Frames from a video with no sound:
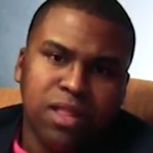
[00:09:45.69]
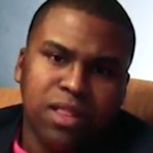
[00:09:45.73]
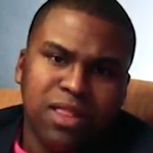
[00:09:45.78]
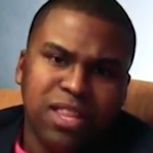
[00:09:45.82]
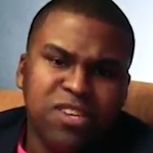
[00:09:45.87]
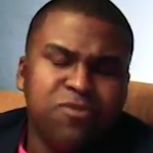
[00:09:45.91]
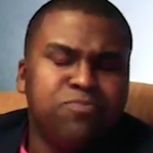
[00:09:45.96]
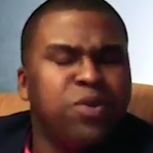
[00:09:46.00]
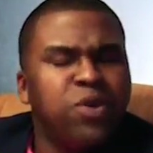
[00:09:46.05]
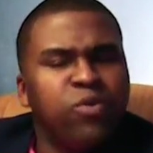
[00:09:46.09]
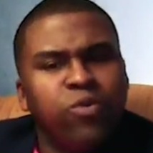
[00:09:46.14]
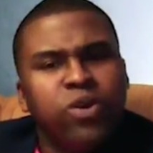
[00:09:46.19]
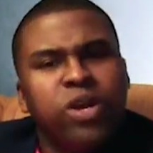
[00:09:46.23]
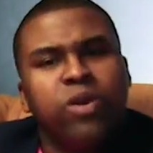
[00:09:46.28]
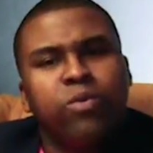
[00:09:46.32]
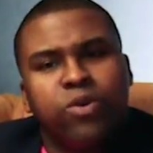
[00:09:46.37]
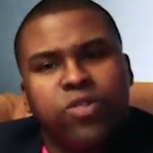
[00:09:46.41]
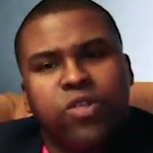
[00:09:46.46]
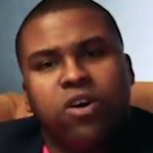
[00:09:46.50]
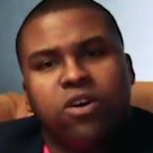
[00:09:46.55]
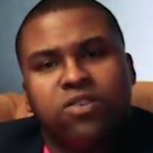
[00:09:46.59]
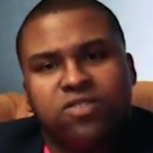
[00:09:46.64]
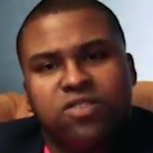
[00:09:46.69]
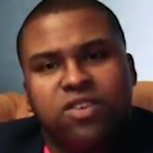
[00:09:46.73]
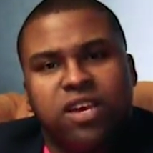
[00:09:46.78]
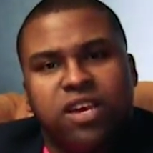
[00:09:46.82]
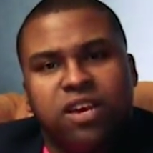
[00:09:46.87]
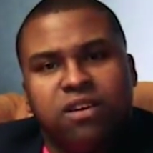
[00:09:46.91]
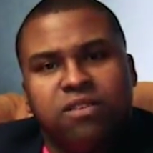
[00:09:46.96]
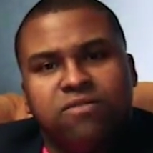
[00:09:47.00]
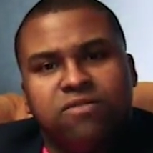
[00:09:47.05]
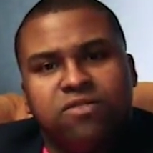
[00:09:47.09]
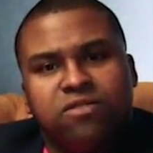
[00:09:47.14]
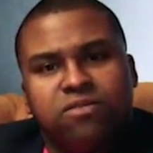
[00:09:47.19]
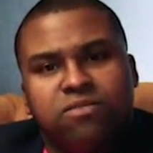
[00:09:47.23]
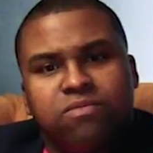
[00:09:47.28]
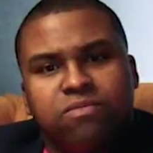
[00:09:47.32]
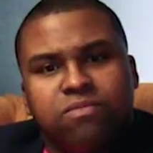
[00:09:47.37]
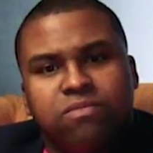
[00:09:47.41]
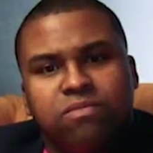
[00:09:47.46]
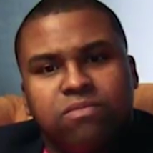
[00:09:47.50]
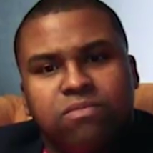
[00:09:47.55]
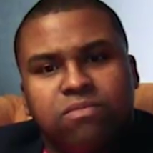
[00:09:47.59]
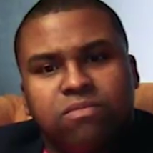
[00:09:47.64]
Let's be real with ourselves.
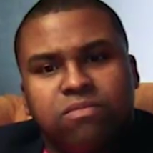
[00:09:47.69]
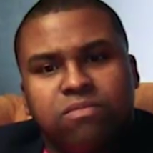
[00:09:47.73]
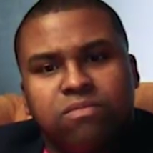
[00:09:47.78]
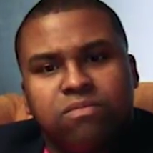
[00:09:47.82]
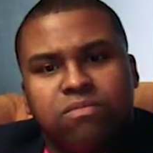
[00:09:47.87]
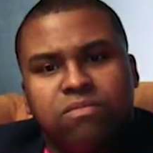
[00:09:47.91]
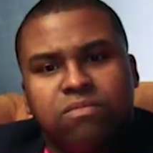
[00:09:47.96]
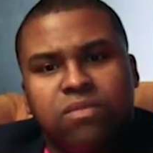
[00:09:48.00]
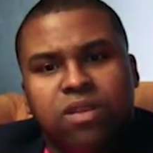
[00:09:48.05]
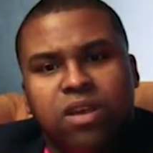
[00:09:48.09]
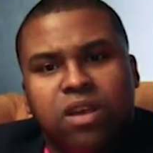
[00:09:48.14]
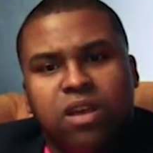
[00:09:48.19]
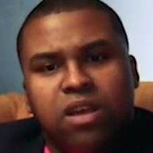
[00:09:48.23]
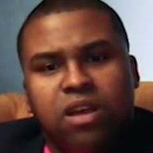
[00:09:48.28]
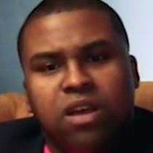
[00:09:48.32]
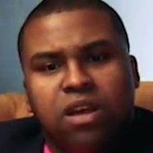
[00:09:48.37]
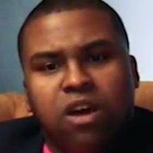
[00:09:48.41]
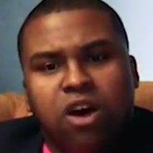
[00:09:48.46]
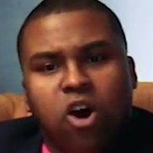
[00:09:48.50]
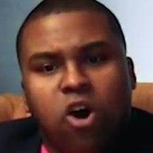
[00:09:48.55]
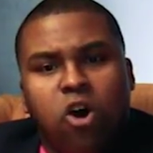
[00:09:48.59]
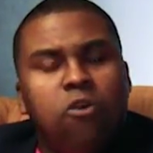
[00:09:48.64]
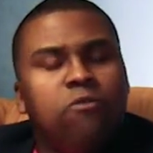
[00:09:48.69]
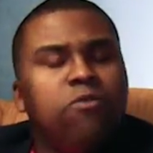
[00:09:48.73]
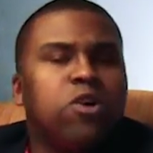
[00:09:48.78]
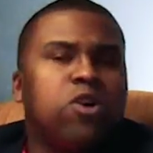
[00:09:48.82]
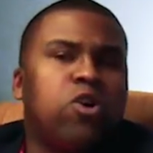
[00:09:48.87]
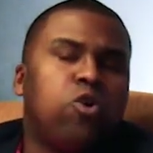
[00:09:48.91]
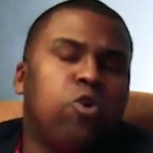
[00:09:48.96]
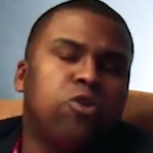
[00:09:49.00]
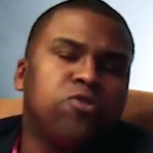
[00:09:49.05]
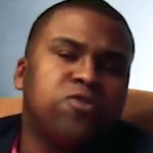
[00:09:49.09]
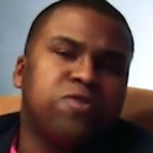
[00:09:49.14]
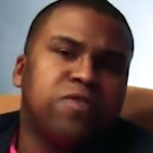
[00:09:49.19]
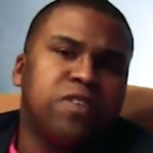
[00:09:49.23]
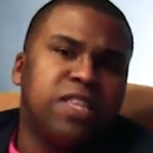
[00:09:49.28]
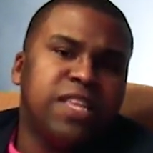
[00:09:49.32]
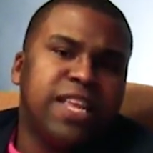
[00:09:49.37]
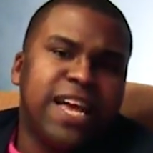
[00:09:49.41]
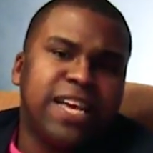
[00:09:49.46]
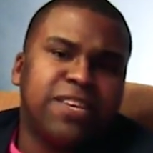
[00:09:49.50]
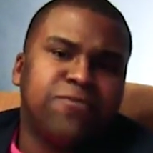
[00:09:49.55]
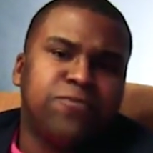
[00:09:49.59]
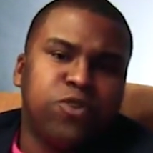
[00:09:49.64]
Over the course of the
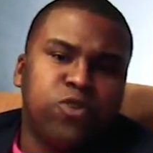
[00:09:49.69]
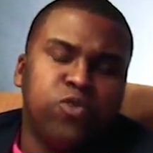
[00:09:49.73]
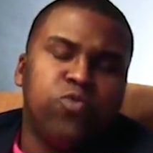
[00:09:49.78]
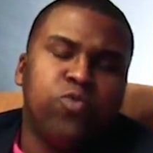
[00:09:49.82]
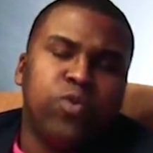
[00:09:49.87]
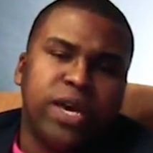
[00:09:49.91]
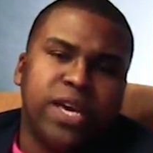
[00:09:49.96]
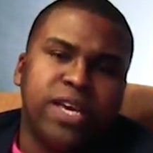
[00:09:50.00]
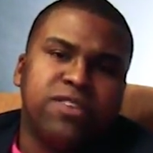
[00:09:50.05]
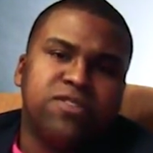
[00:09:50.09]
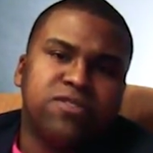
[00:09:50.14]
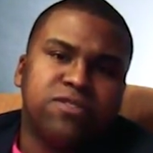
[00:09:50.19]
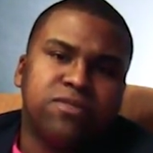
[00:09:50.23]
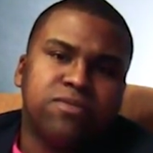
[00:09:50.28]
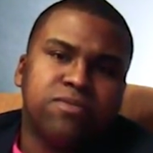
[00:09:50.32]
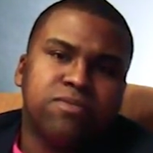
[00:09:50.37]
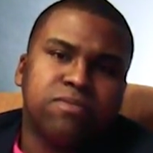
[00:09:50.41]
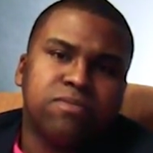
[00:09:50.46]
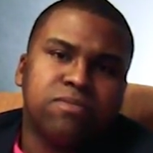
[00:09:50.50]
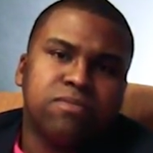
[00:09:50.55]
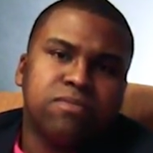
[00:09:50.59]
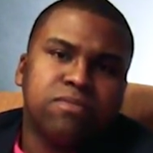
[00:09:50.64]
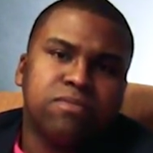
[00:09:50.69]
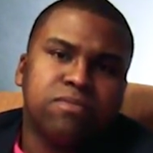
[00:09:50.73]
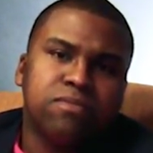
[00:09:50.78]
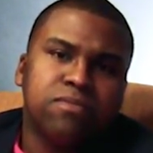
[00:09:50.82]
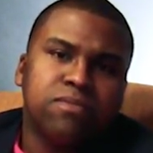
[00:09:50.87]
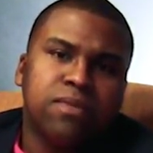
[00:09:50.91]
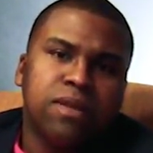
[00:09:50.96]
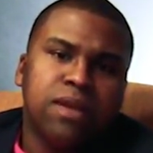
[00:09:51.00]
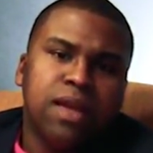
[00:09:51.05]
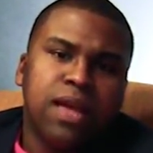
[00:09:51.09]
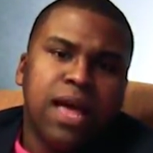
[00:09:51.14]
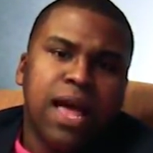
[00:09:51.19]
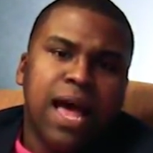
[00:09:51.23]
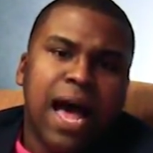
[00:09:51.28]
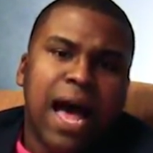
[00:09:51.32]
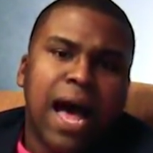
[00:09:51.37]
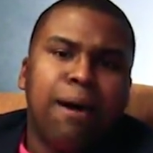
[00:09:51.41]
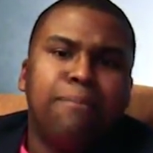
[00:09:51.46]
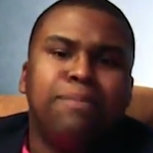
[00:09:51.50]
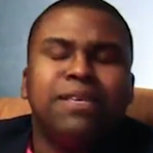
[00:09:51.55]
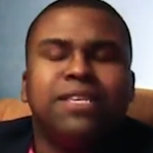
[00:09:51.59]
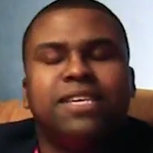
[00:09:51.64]
next few weeks,
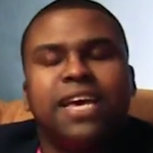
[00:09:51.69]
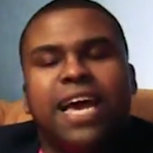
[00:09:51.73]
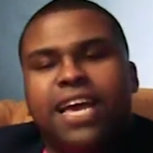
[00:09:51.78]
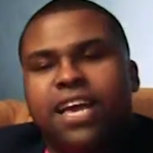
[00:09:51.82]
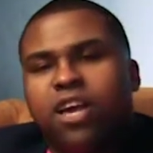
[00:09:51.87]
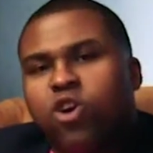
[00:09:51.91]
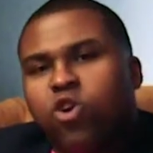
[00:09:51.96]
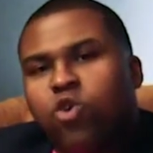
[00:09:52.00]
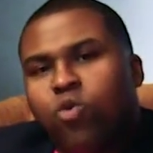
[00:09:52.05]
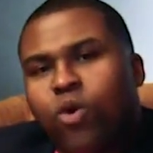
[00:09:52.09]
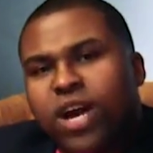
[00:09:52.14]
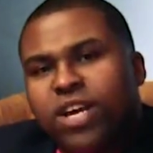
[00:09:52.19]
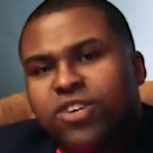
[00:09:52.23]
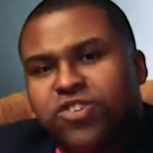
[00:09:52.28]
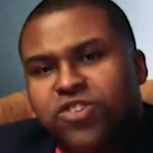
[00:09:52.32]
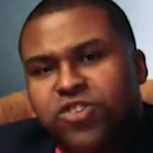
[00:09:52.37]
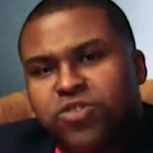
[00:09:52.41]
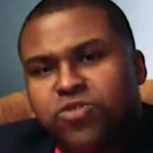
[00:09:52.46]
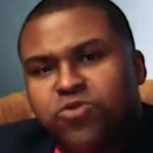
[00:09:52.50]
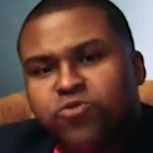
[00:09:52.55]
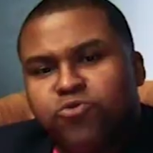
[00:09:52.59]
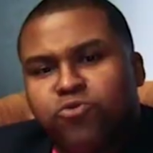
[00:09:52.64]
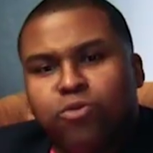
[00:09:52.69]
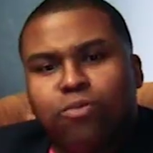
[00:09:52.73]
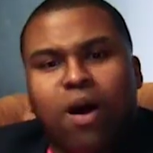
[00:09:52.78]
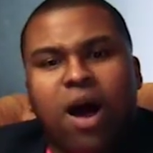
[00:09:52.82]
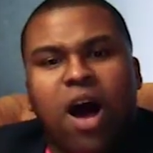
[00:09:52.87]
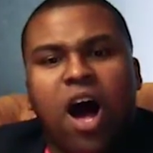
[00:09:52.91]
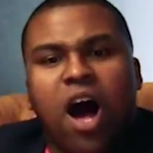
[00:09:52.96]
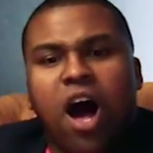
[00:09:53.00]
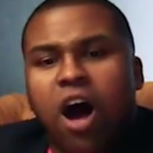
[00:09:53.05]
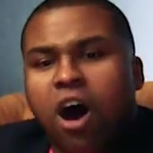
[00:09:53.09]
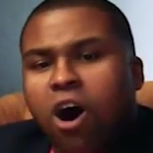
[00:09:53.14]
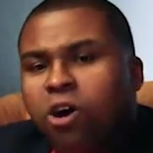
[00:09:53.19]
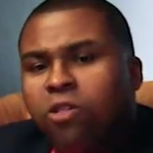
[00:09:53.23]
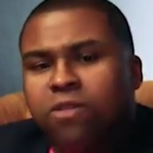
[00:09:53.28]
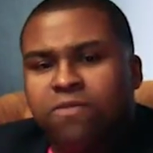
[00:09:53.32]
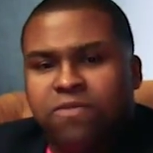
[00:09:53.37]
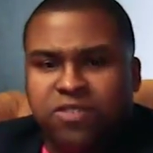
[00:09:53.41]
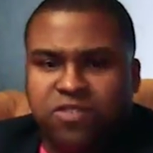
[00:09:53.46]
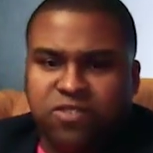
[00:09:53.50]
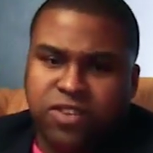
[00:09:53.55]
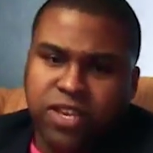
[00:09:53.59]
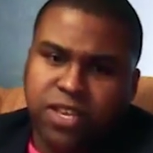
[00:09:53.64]
I'll be taking questions from all
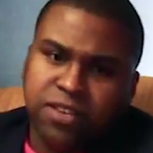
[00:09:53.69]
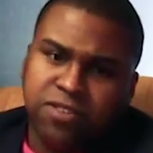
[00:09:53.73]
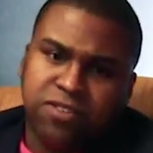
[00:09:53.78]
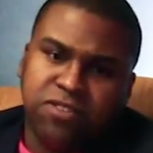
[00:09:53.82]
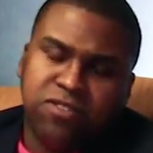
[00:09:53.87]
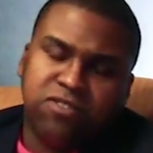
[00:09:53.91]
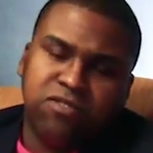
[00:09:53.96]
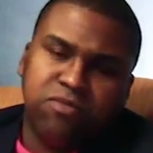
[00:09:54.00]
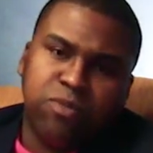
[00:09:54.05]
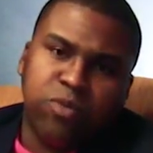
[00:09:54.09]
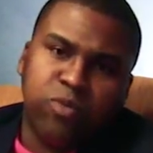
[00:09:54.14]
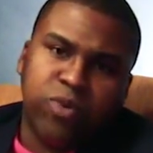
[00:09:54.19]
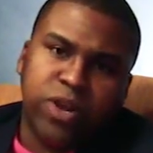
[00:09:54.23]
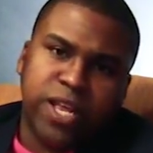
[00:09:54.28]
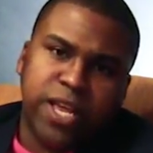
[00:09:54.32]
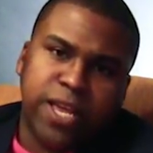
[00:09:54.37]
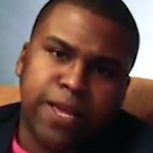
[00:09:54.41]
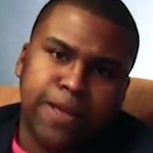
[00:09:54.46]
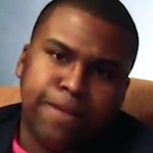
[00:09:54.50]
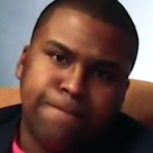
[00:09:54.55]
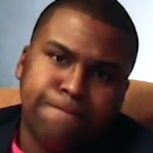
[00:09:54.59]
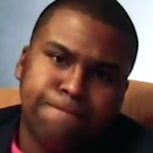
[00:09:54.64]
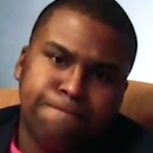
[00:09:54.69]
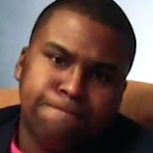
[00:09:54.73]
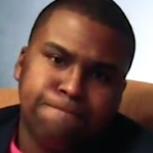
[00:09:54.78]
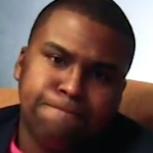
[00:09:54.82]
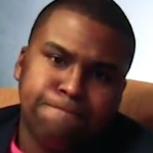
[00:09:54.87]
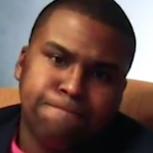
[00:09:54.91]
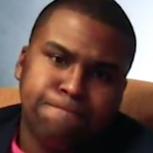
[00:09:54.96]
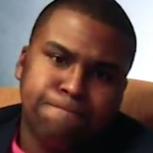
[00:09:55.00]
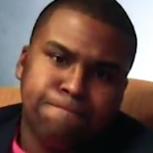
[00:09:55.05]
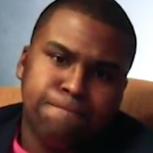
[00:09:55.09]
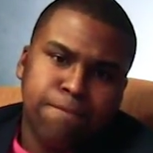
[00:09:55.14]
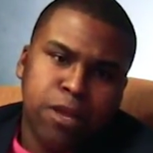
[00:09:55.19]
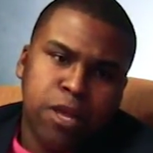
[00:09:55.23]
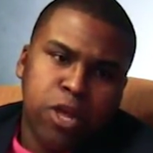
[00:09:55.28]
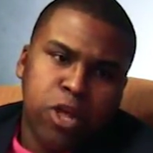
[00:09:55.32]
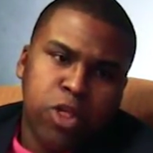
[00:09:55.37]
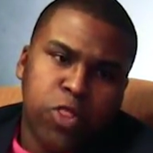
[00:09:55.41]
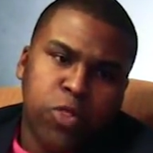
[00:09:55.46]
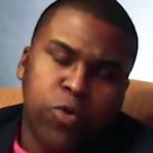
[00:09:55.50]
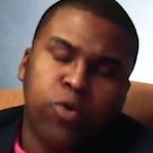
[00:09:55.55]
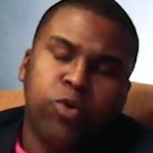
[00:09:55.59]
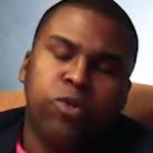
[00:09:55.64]
of the citizens of Meridian
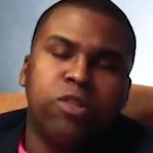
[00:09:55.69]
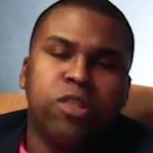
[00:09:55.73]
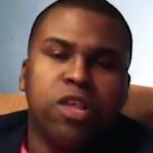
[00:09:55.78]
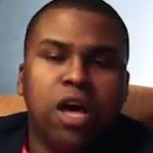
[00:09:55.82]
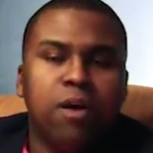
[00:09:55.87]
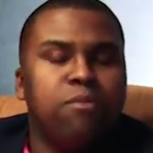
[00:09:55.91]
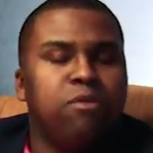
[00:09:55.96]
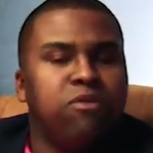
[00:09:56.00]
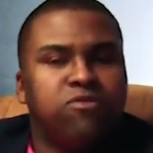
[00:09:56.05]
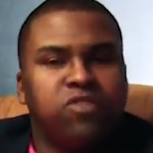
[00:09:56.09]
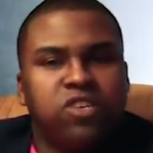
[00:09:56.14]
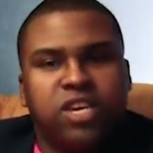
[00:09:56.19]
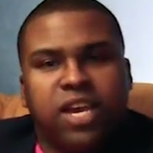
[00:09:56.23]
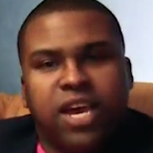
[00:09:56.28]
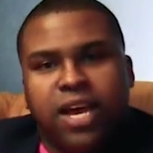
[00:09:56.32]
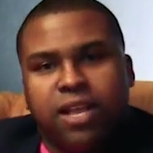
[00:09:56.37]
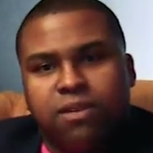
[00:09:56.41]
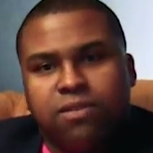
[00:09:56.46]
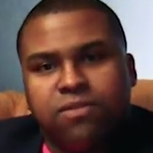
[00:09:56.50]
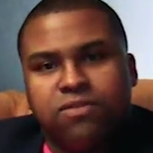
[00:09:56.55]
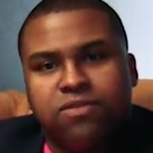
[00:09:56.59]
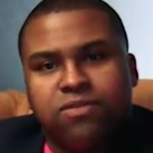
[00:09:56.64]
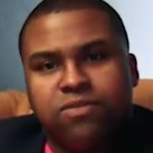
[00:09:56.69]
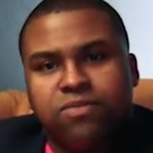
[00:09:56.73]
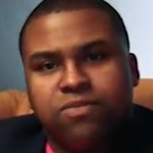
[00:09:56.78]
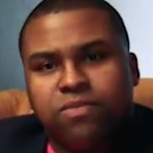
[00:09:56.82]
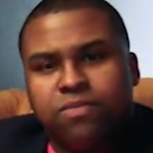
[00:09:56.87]
through a number of channels: